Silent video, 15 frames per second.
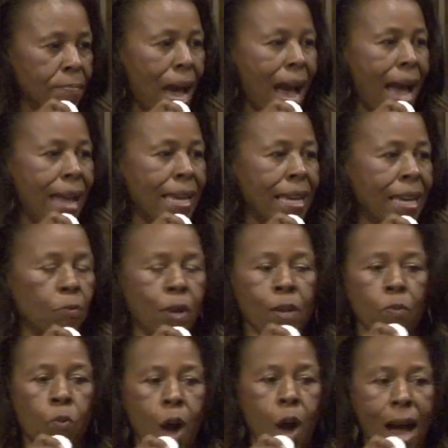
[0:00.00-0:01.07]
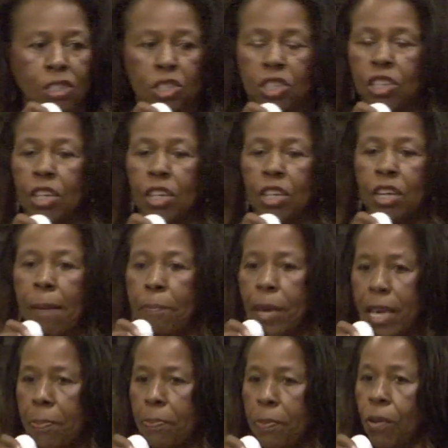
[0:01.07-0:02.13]
And we sit by and we
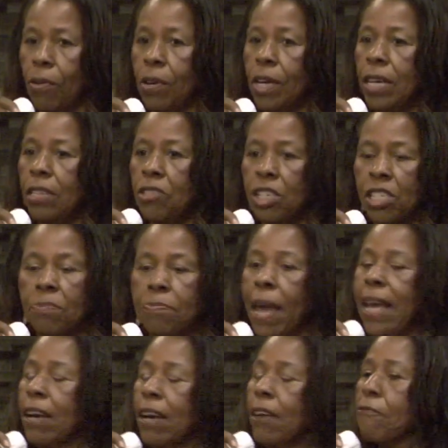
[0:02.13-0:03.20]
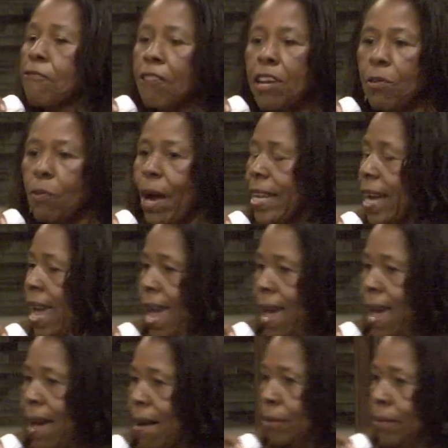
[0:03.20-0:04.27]
watch people just make a
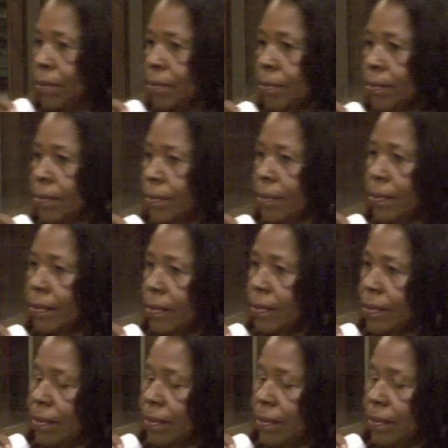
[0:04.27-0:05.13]
freeway to hell.